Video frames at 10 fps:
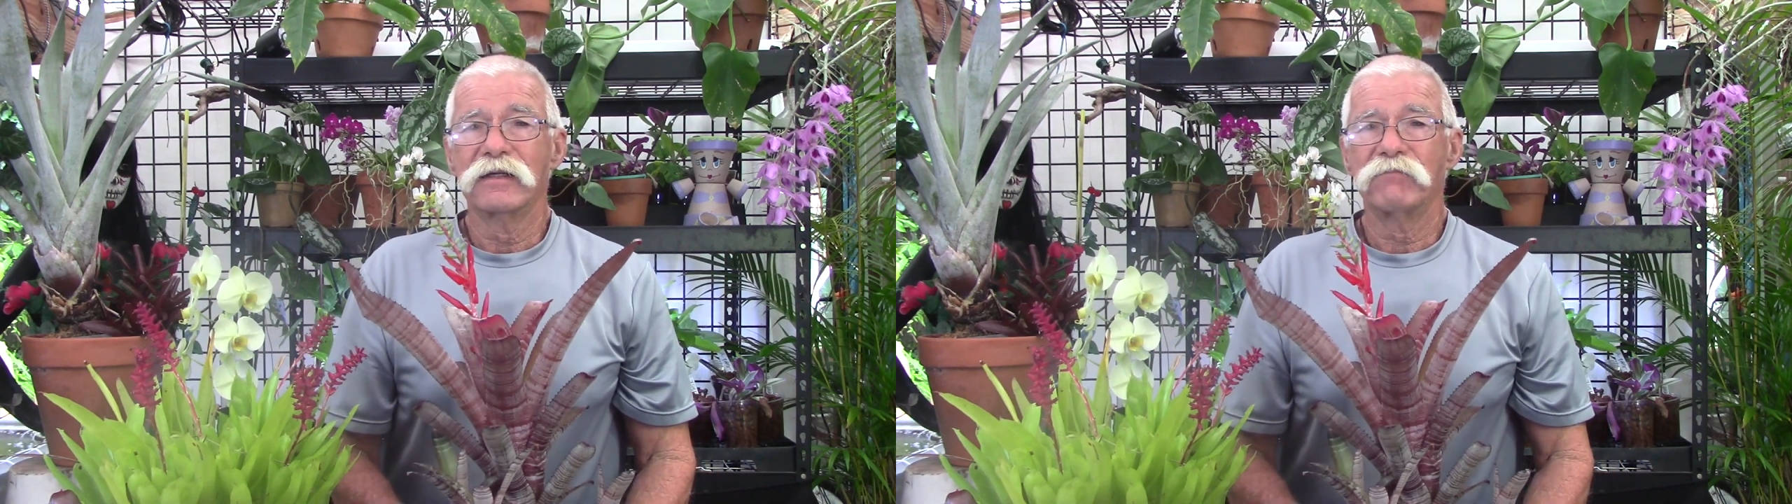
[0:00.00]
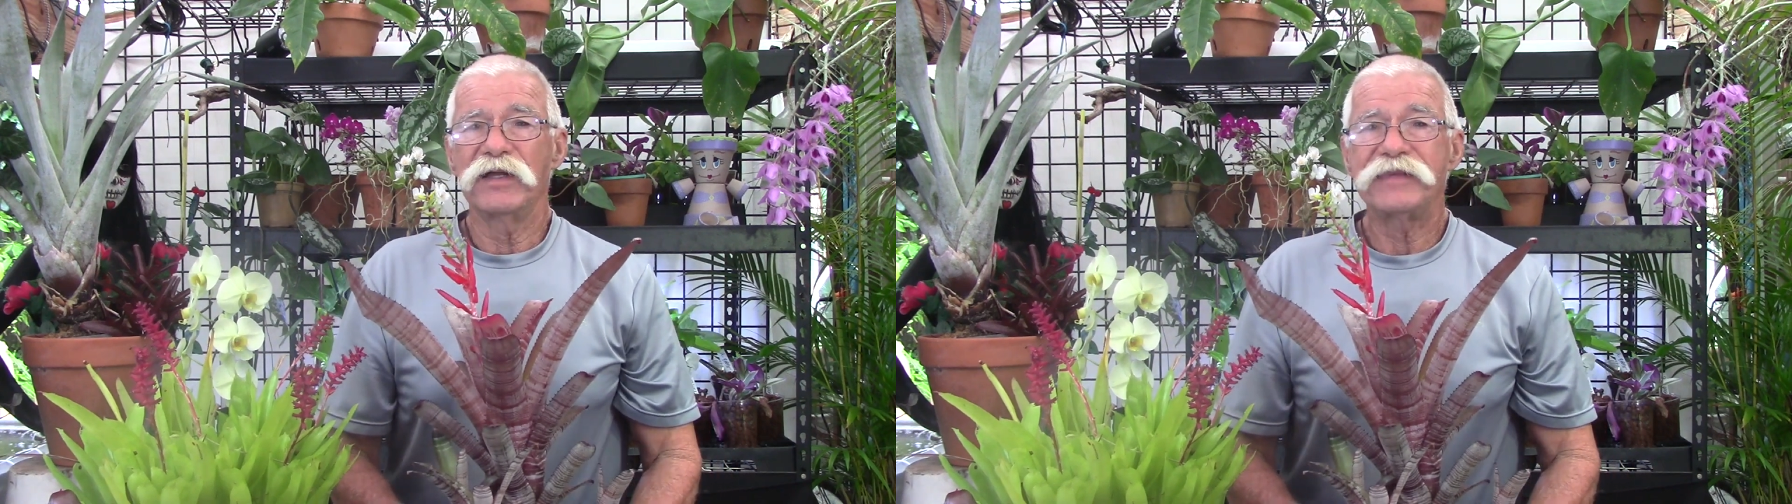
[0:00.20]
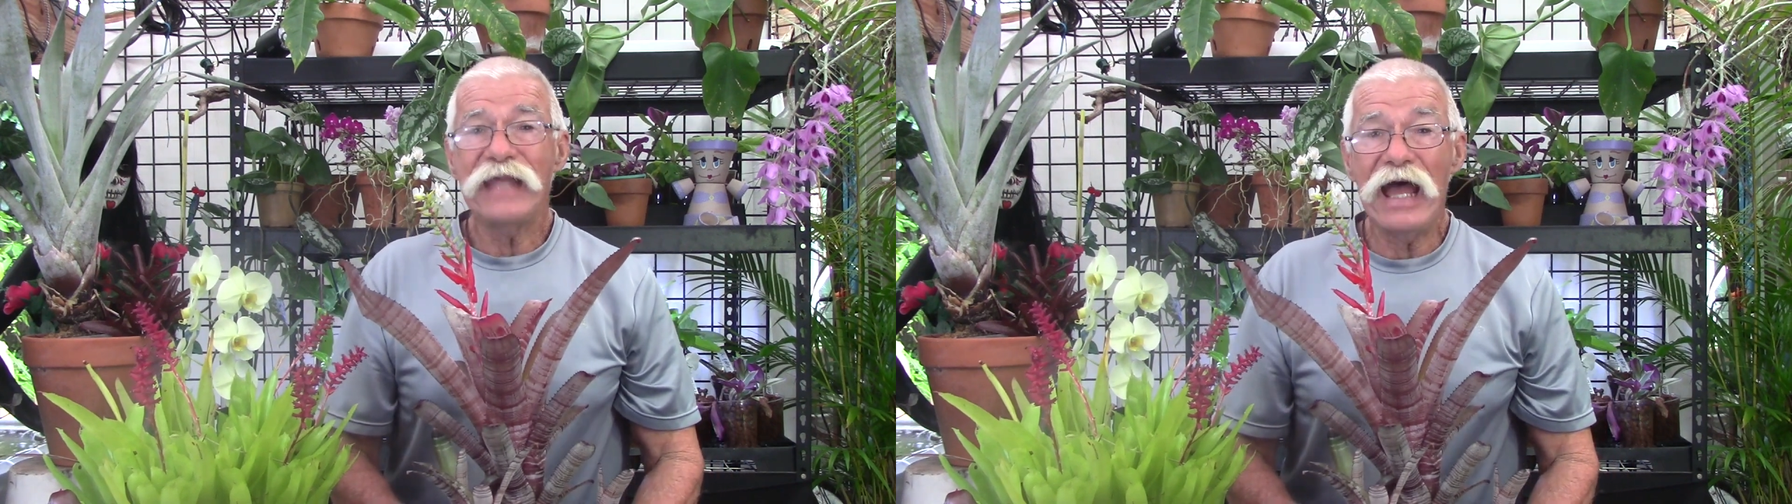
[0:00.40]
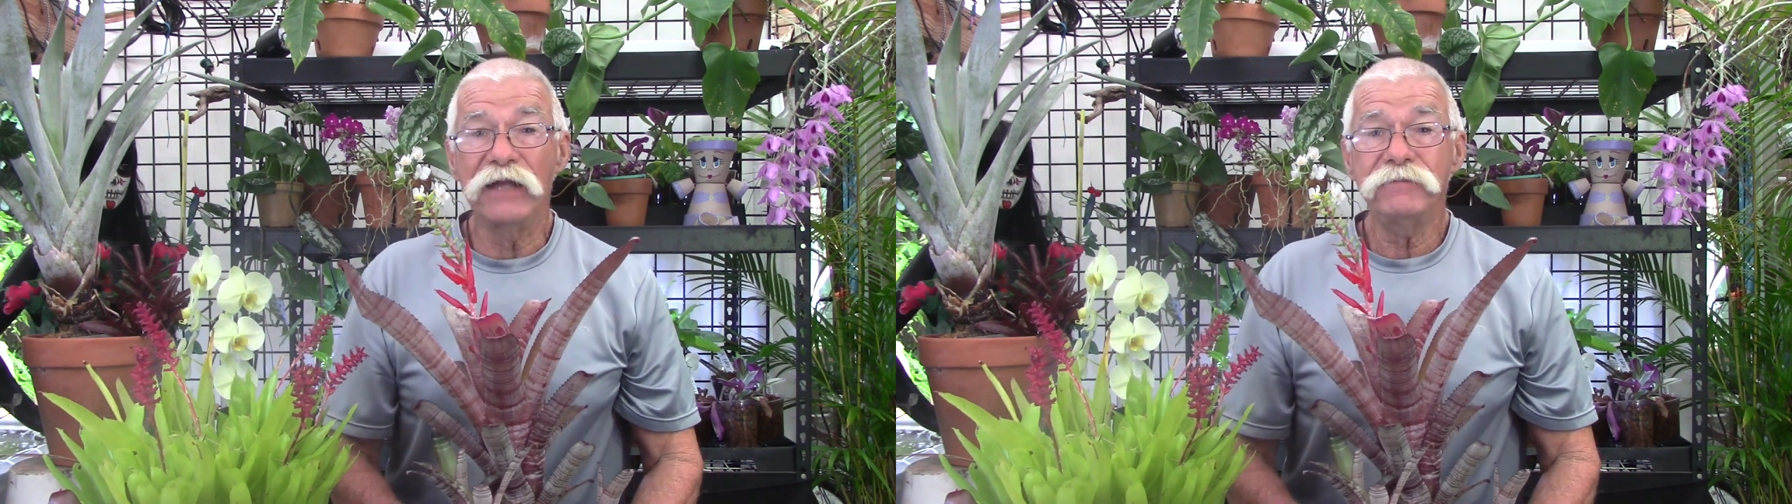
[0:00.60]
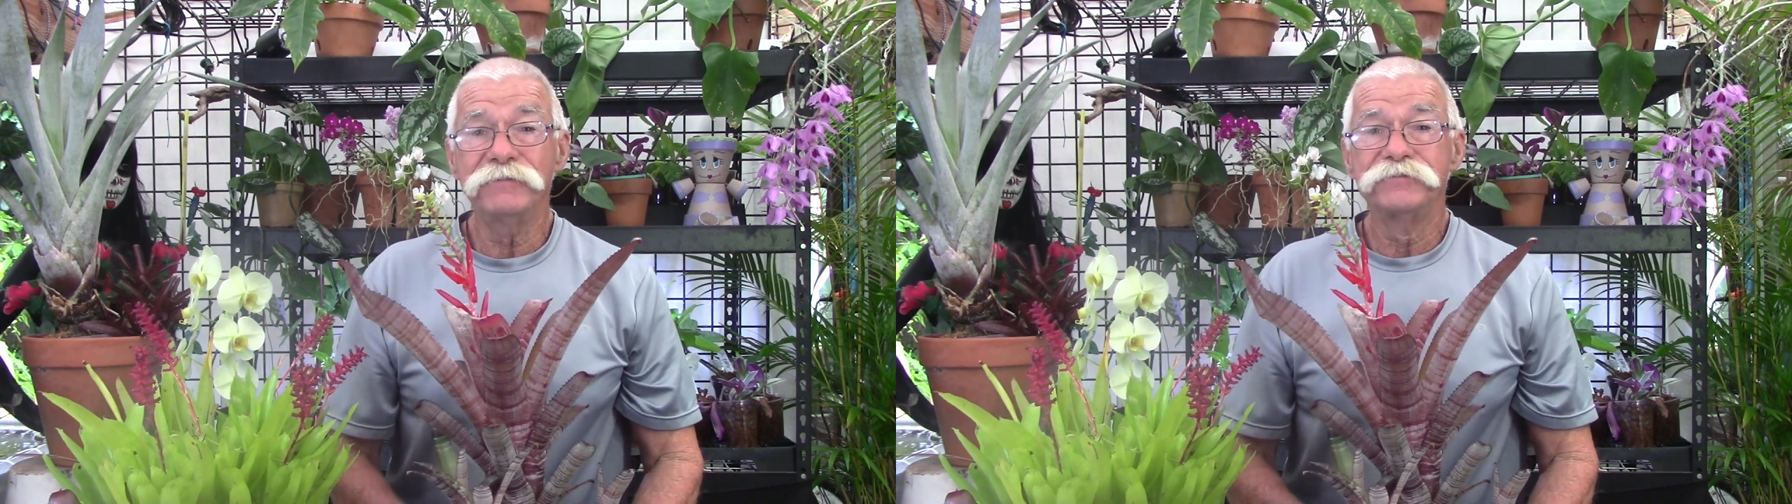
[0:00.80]
But
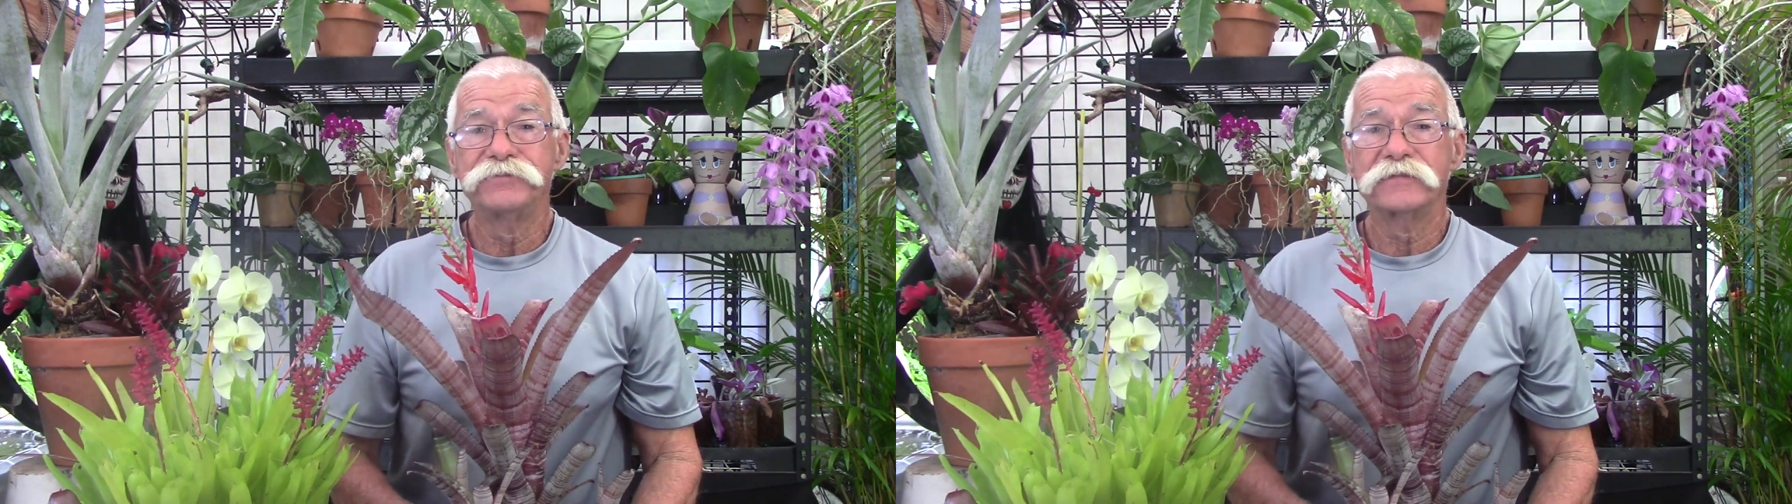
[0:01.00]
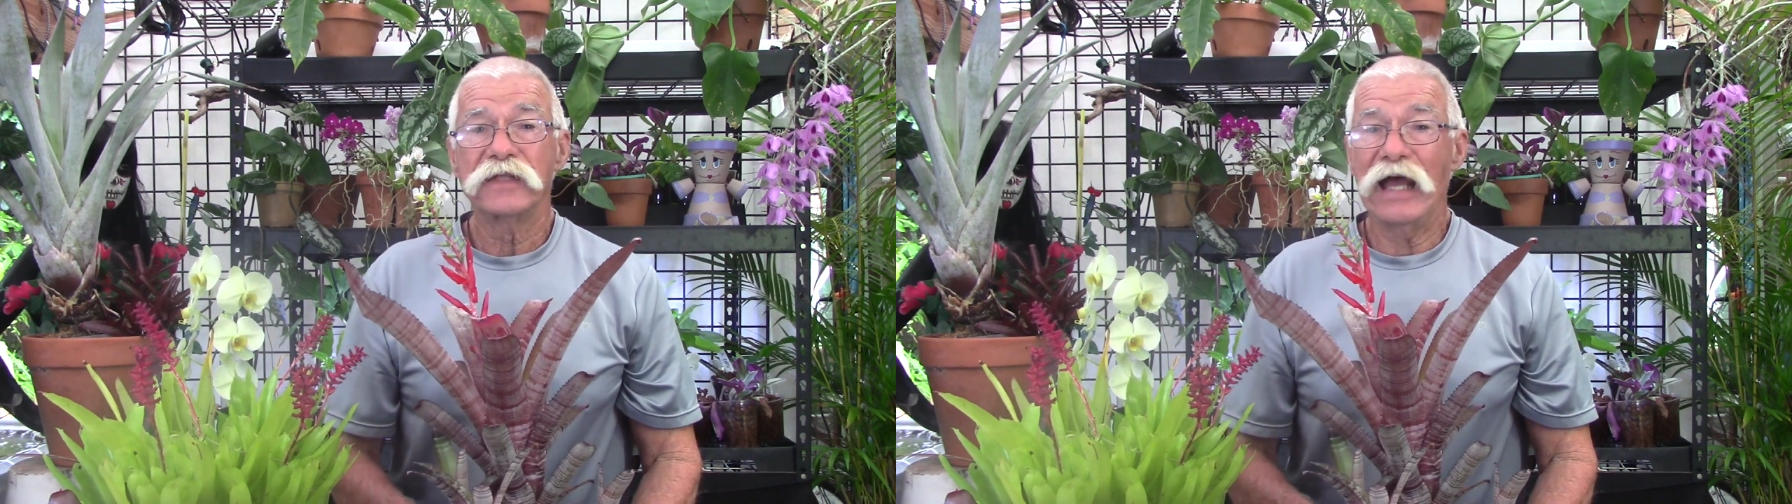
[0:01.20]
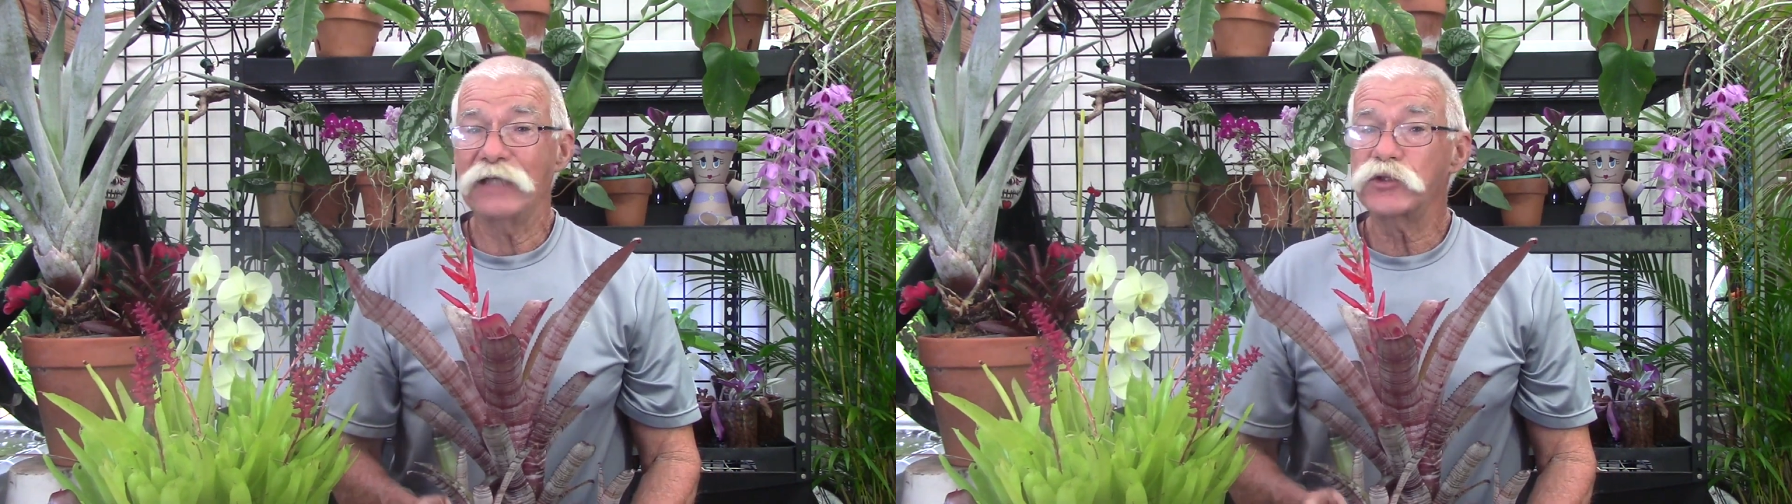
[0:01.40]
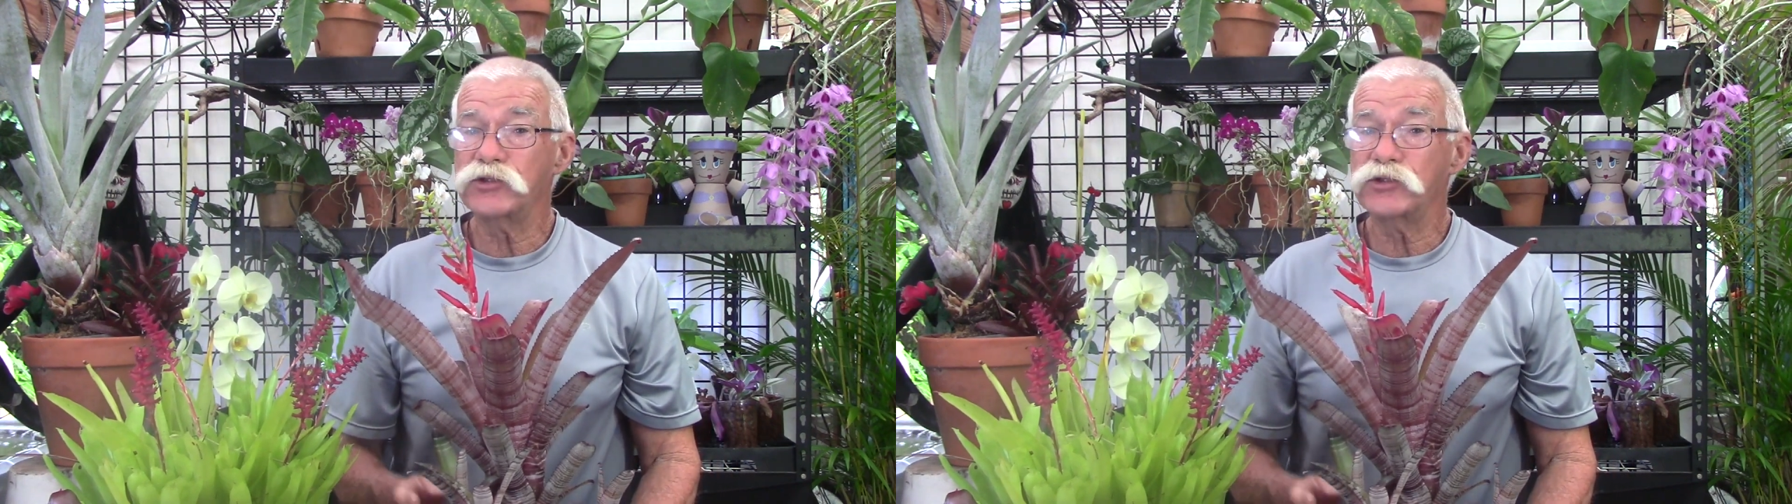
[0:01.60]
then, at